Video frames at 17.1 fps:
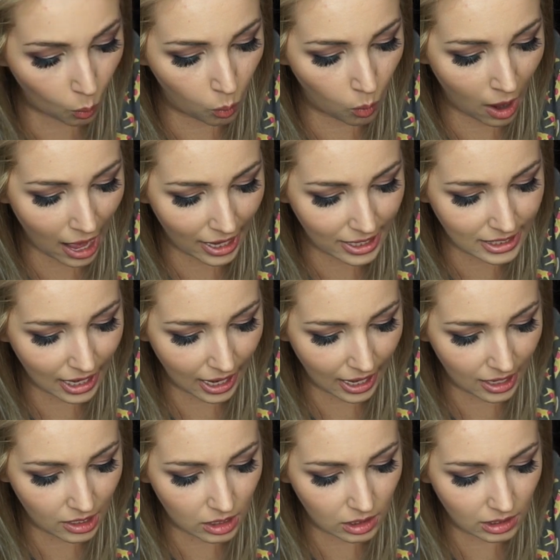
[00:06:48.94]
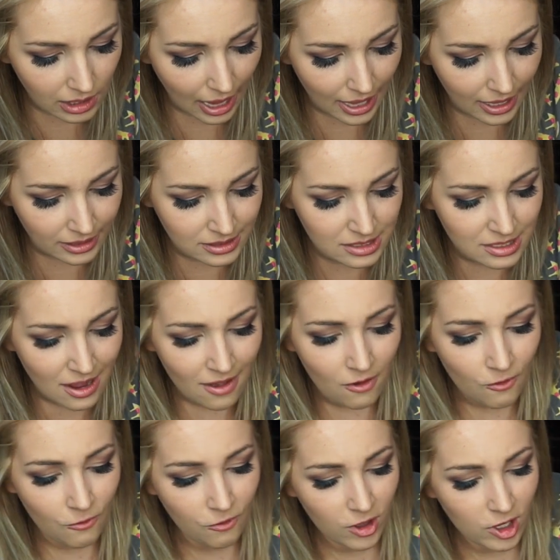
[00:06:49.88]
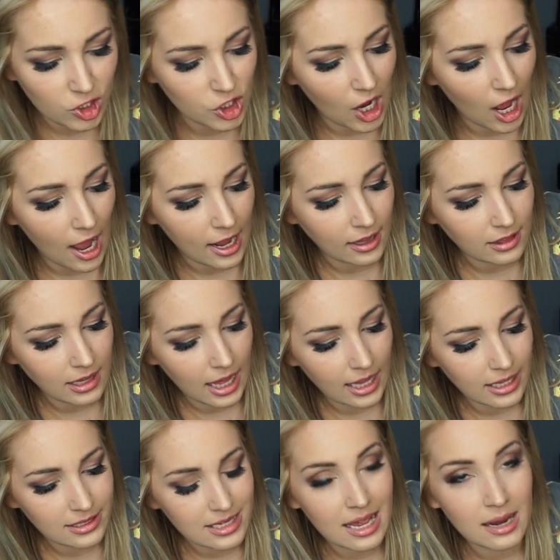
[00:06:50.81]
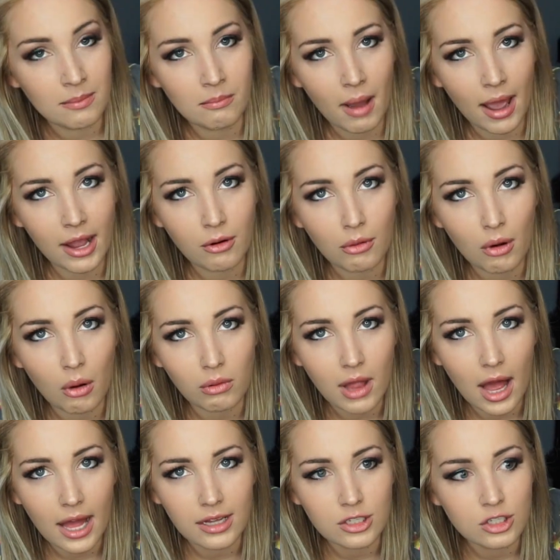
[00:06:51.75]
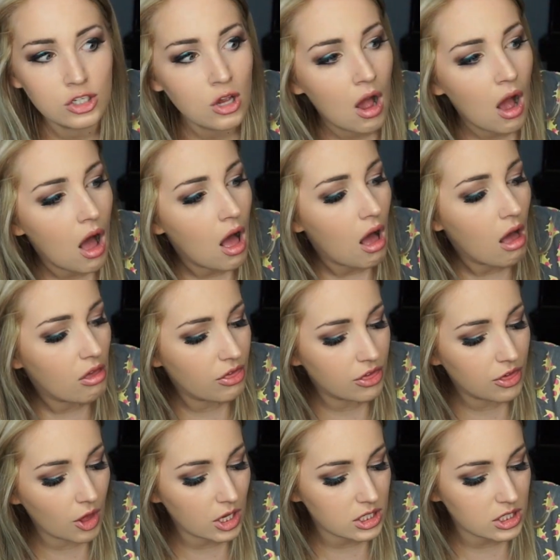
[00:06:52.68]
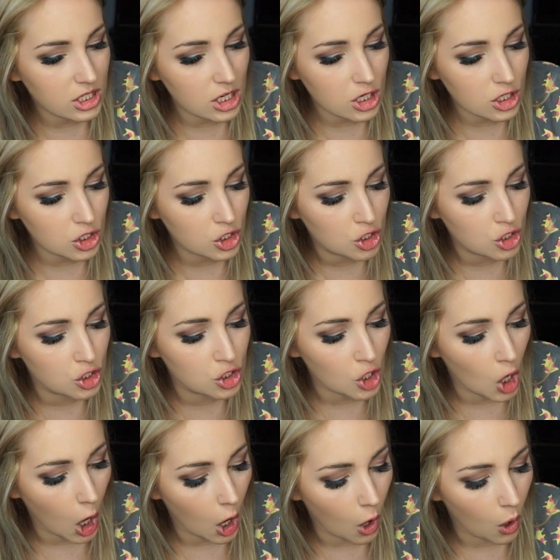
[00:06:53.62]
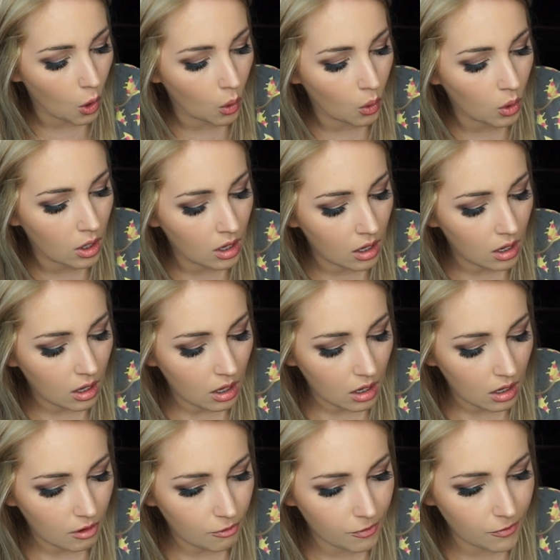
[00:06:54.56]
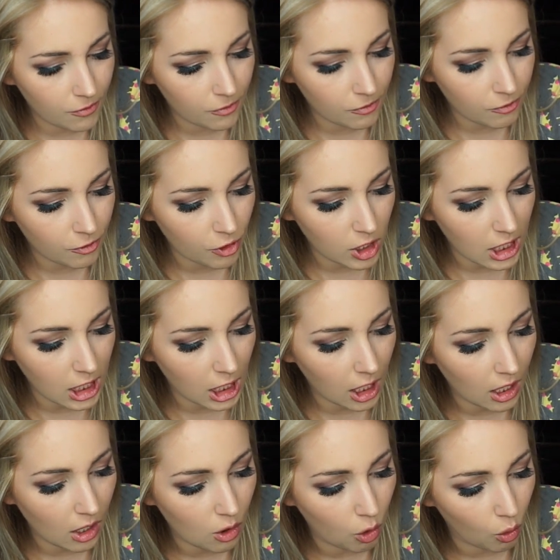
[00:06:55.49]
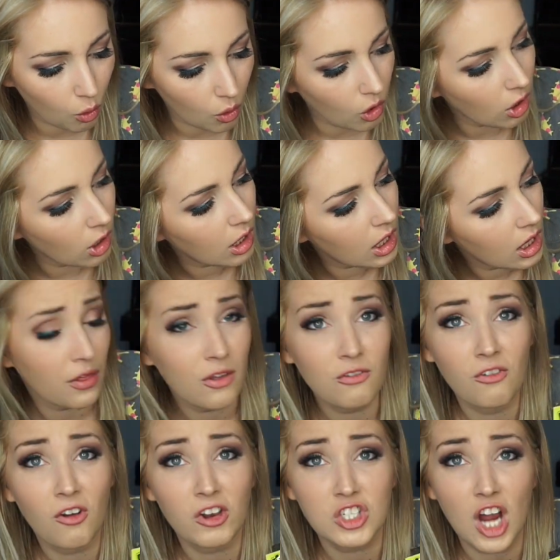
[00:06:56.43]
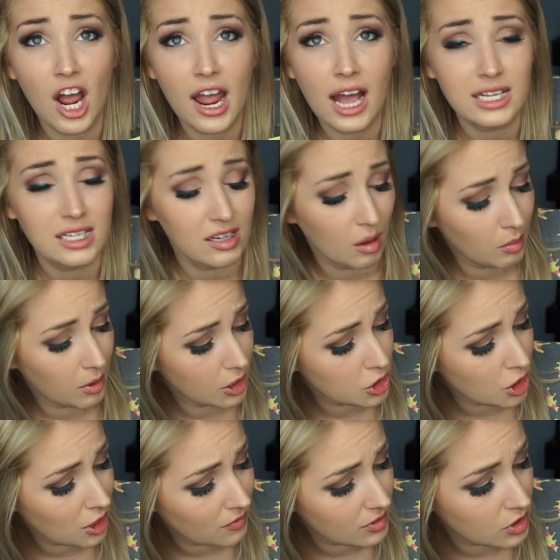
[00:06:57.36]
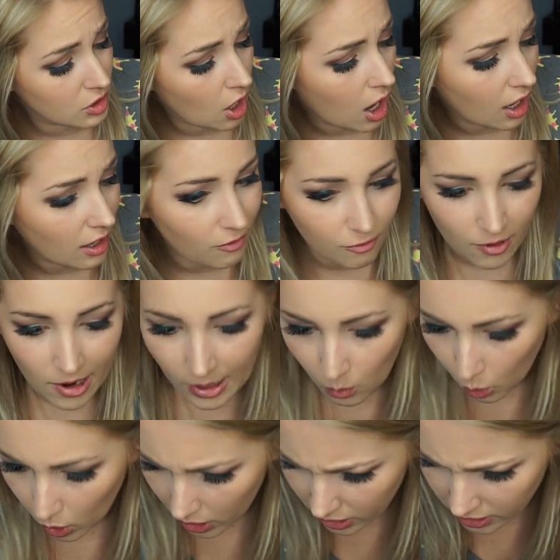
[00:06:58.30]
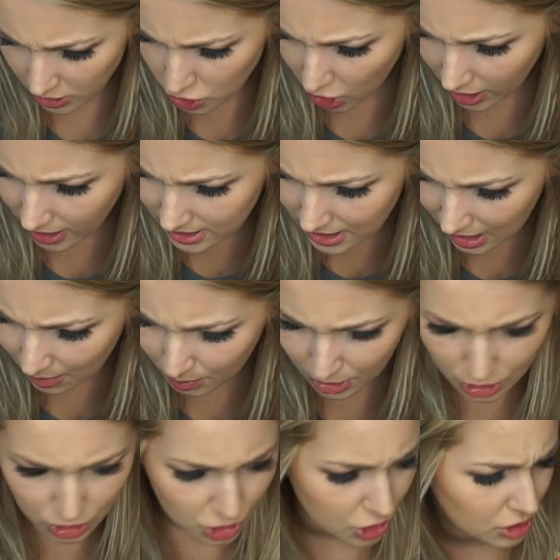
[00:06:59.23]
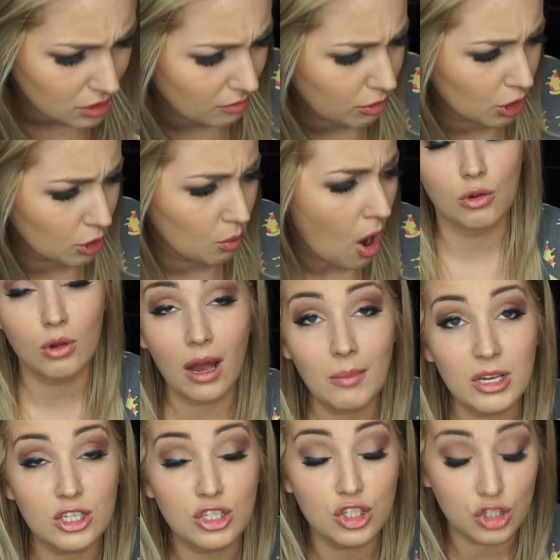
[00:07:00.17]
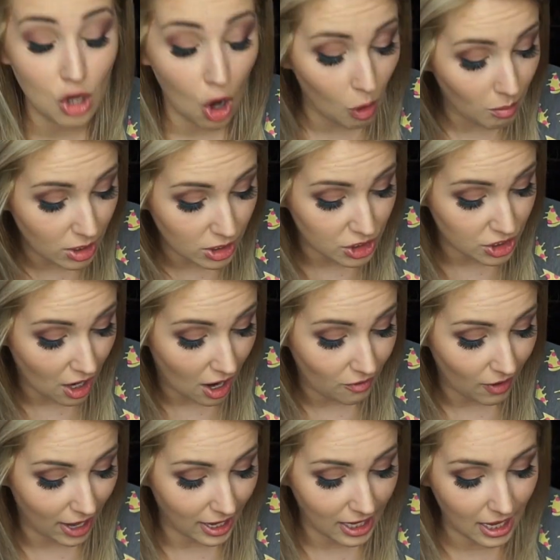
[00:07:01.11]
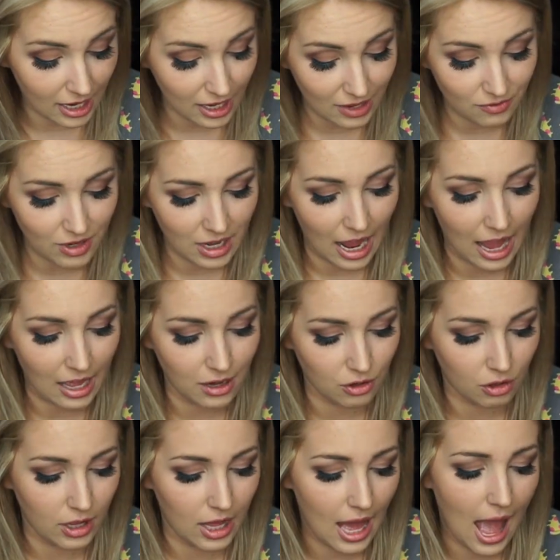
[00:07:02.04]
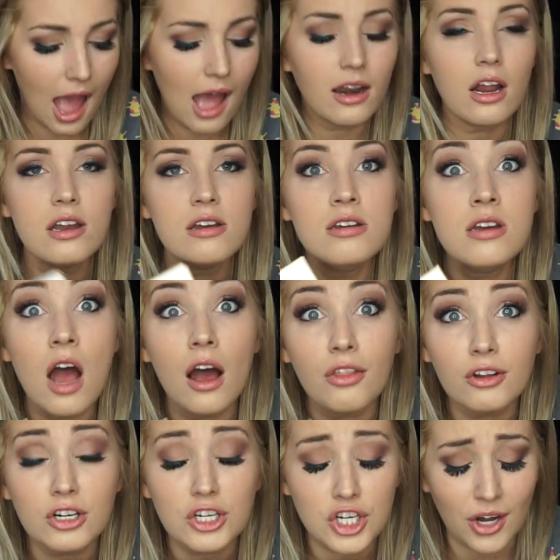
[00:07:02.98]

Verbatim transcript: wide angle lens, fish eye lens, and micro lens. This is so freaking cool. On the fish eye, I have like a picture of a dog. Frank, we're gonna try to take pictures of you. You got me so much stuff, I can't even handle it. And another